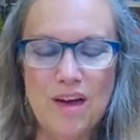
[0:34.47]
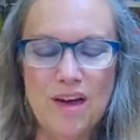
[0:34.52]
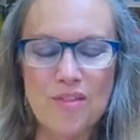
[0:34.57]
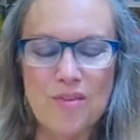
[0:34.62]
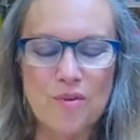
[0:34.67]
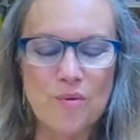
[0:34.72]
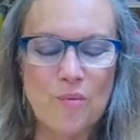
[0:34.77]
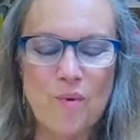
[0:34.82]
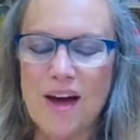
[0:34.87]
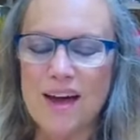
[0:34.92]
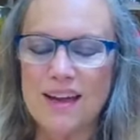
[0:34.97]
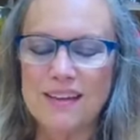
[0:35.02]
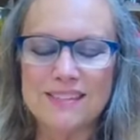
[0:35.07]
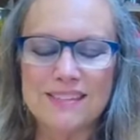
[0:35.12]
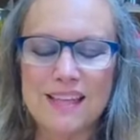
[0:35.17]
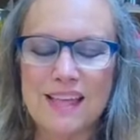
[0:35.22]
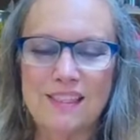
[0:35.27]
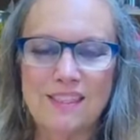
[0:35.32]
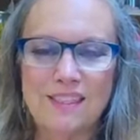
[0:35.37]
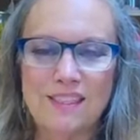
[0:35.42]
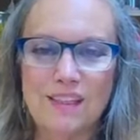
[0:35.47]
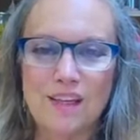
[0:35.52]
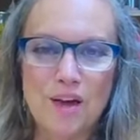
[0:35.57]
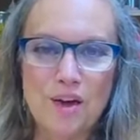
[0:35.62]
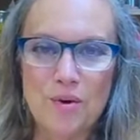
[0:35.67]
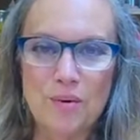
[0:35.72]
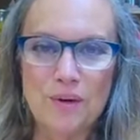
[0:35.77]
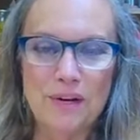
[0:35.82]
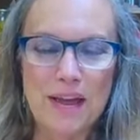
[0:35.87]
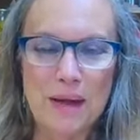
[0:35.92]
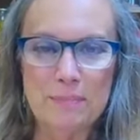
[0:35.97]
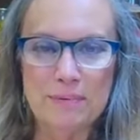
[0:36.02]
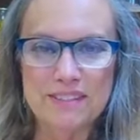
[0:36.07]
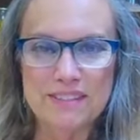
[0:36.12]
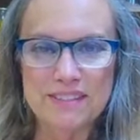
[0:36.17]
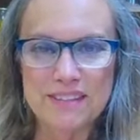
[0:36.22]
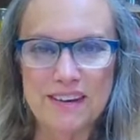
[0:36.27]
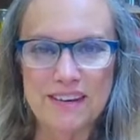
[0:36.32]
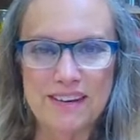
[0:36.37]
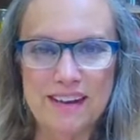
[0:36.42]
Otherwise, hello and happy
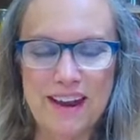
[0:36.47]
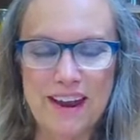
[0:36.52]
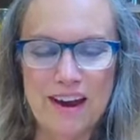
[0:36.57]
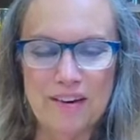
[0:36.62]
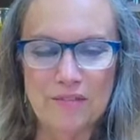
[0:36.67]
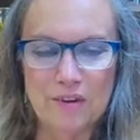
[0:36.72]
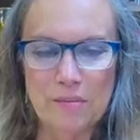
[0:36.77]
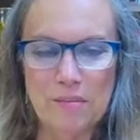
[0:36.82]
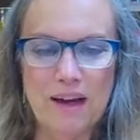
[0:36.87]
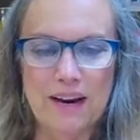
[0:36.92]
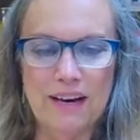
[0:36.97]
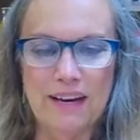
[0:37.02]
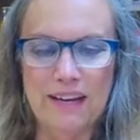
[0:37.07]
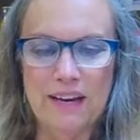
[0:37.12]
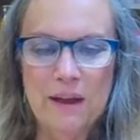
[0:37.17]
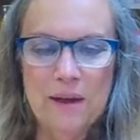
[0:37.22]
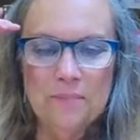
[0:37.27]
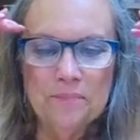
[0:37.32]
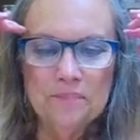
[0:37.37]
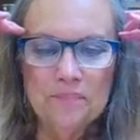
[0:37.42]
Sunday, everybody.